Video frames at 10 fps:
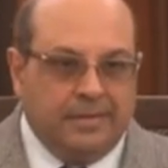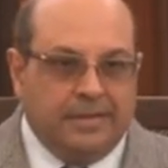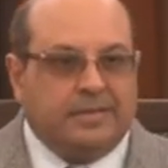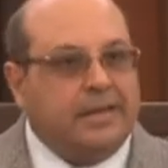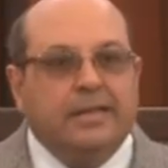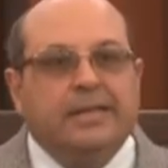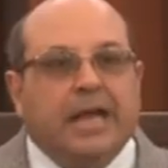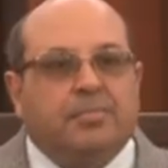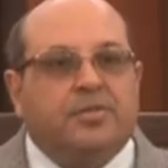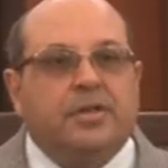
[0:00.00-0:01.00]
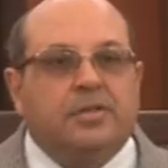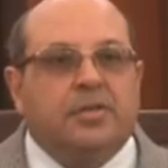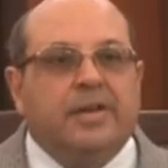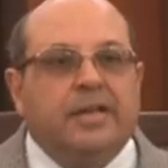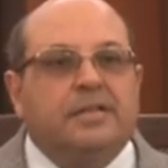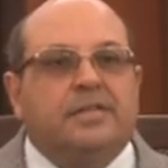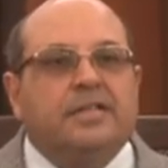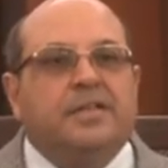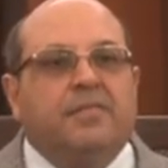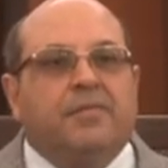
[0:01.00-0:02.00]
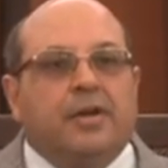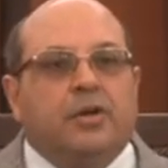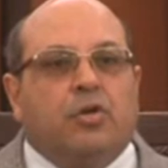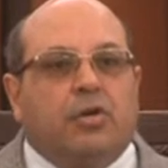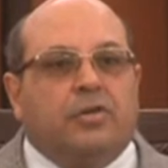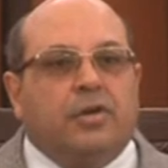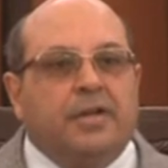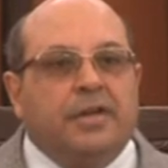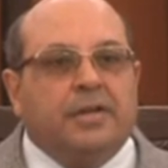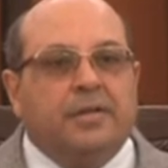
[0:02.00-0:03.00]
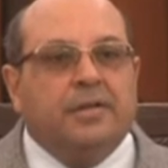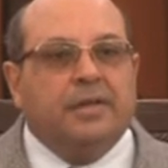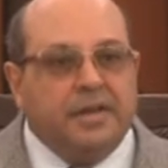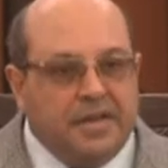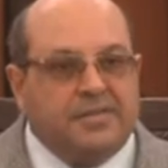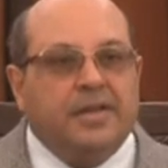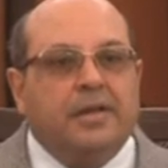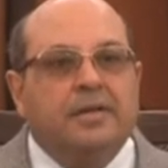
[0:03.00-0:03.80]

They said in the absence of any significant contrary indicia,